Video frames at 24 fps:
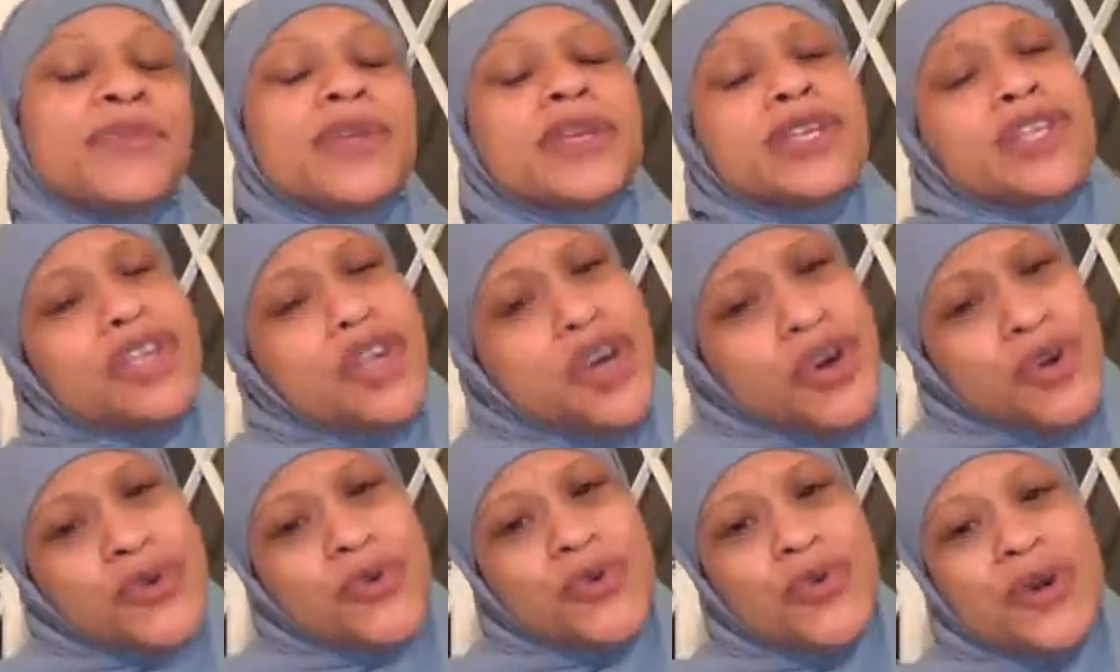
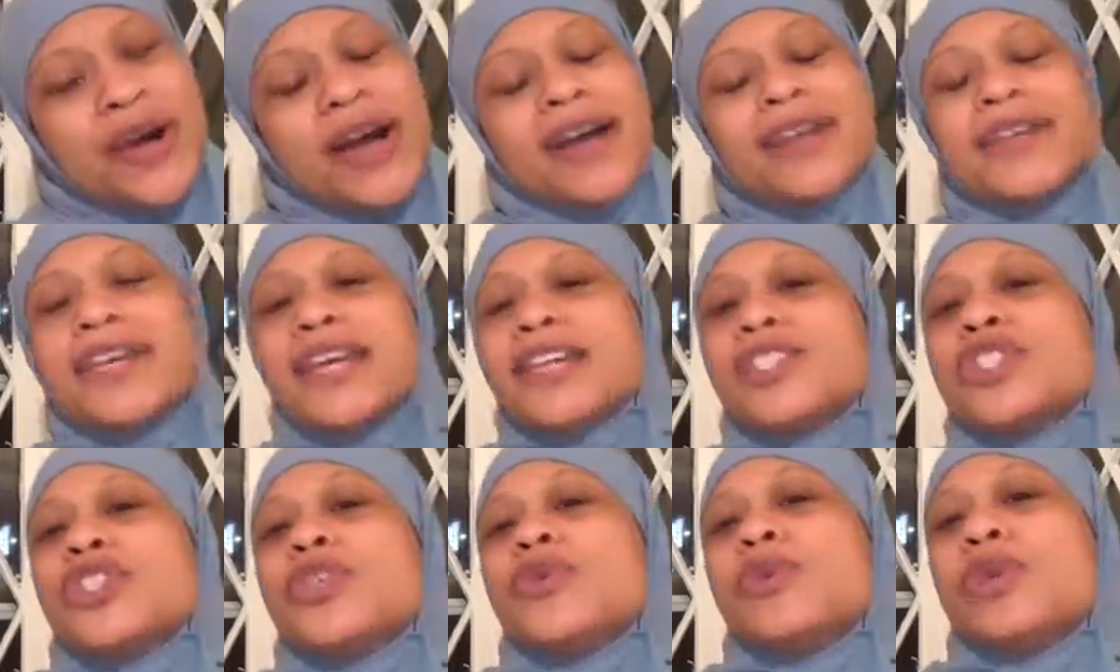you
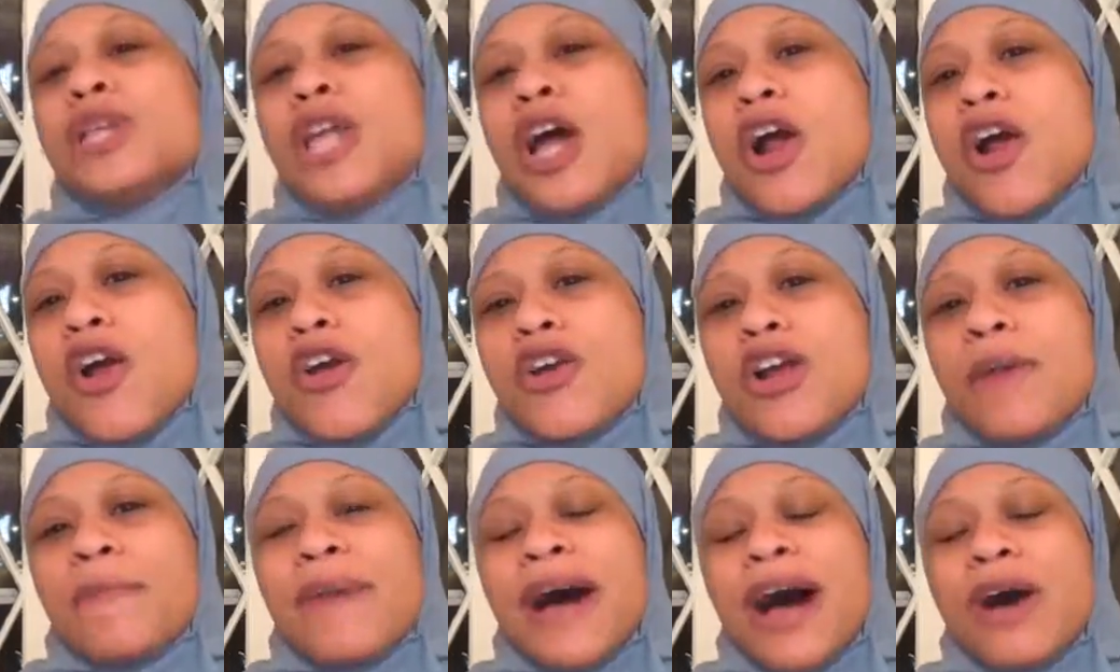get to
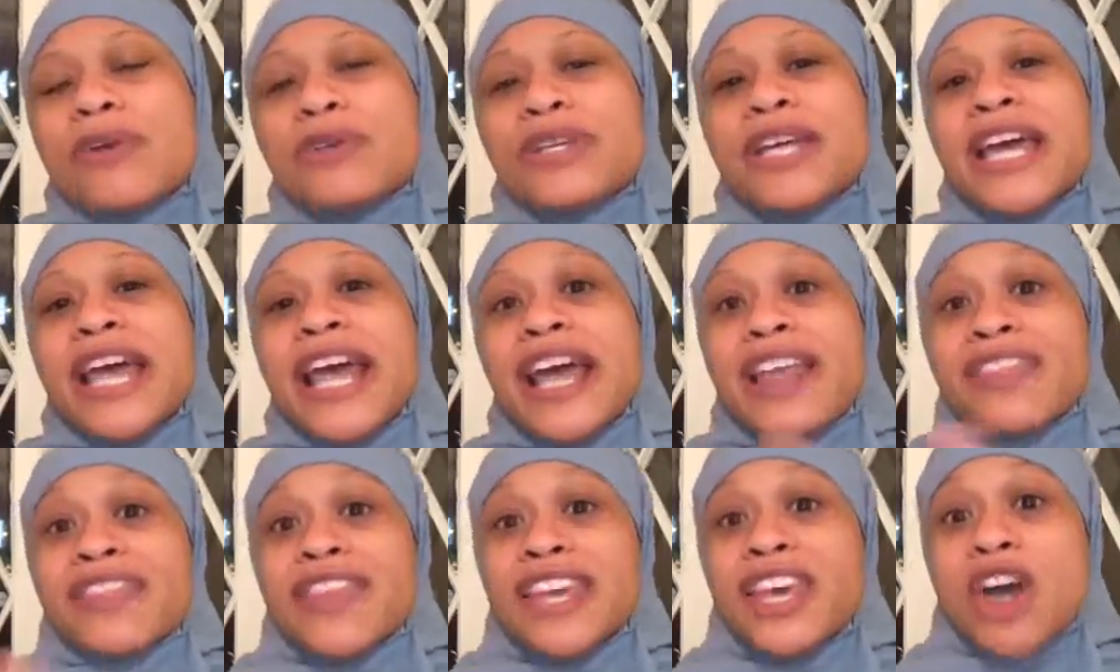learn about
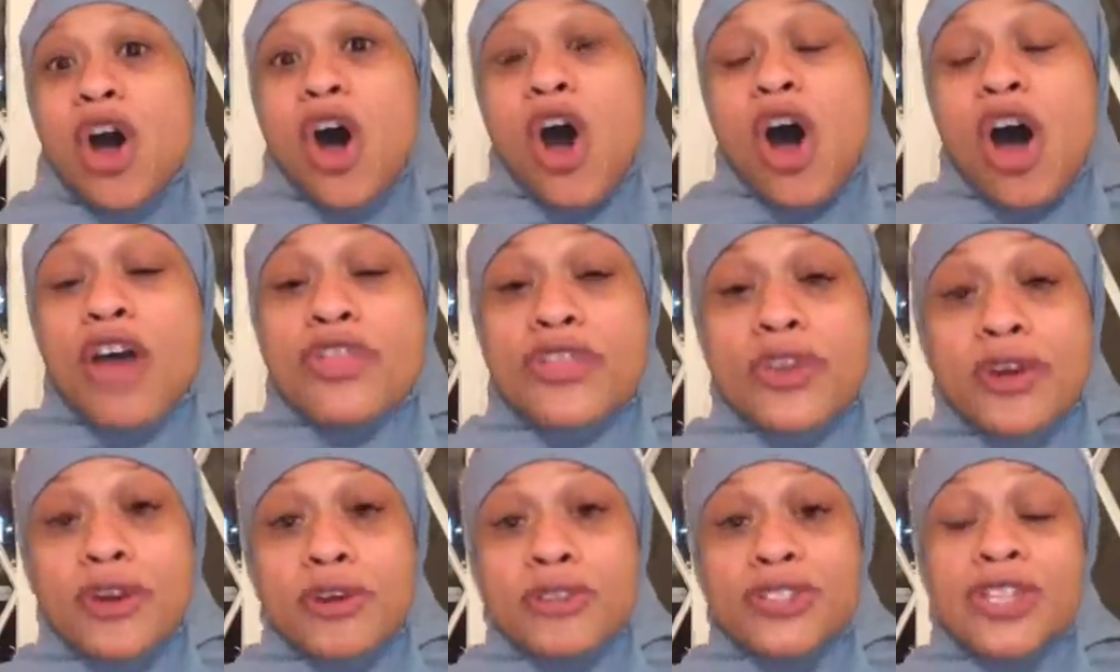the
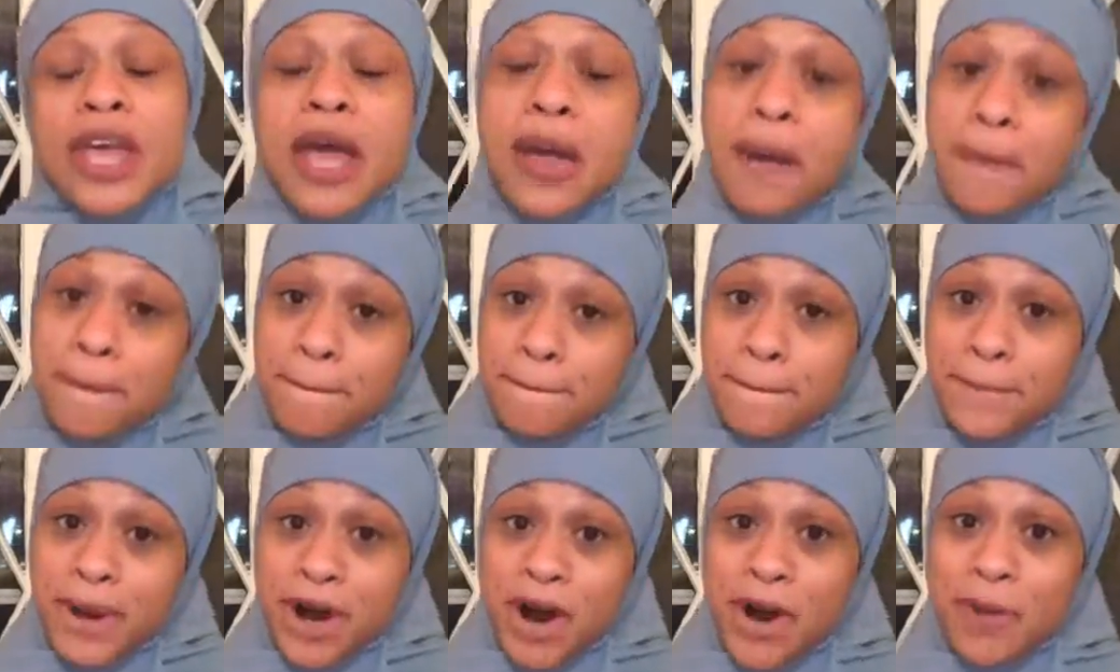author's
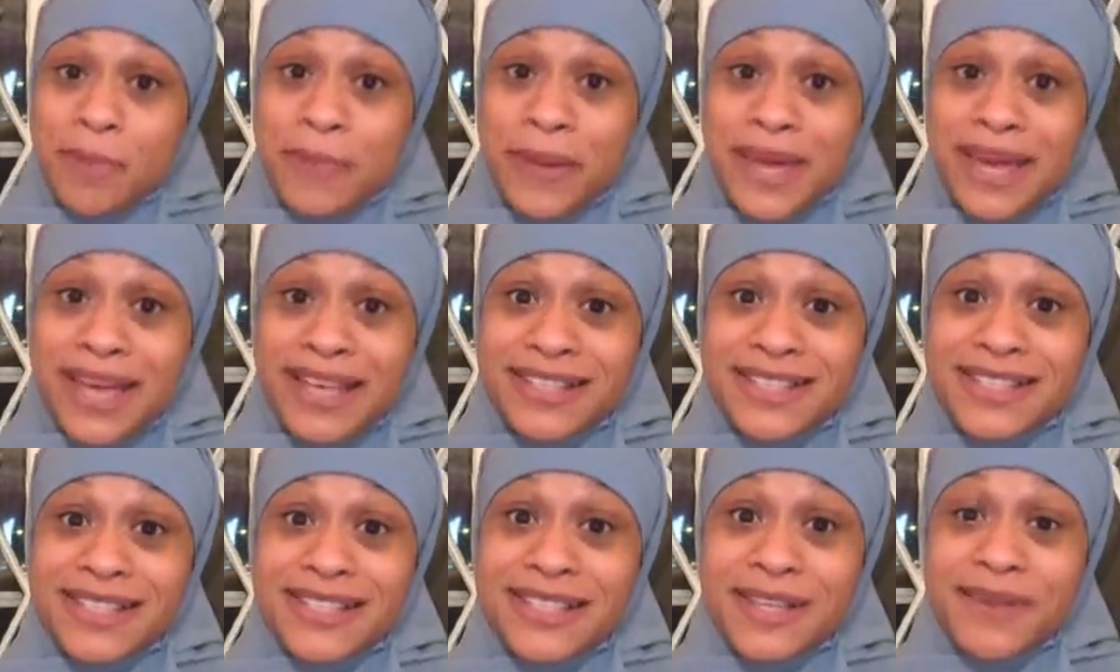
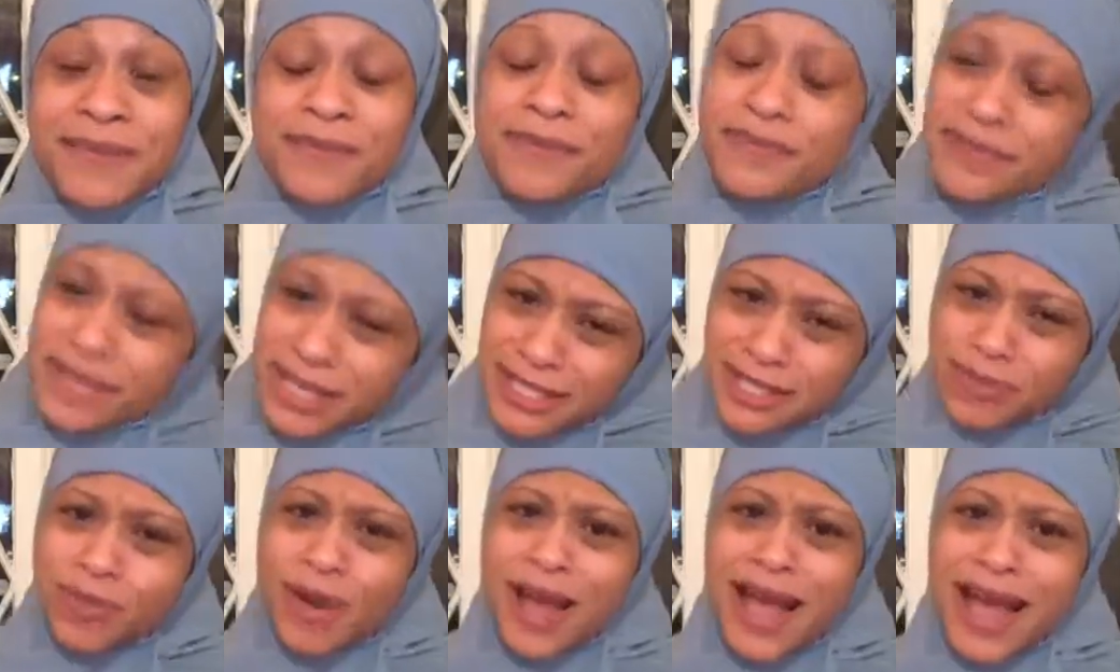purpose.
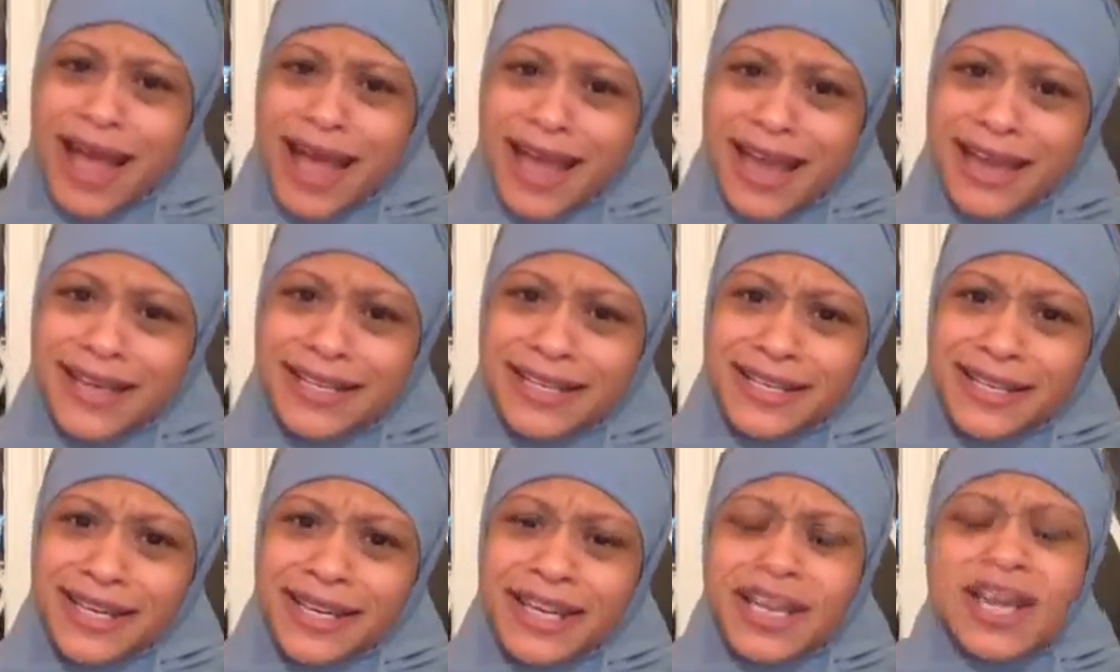That's right.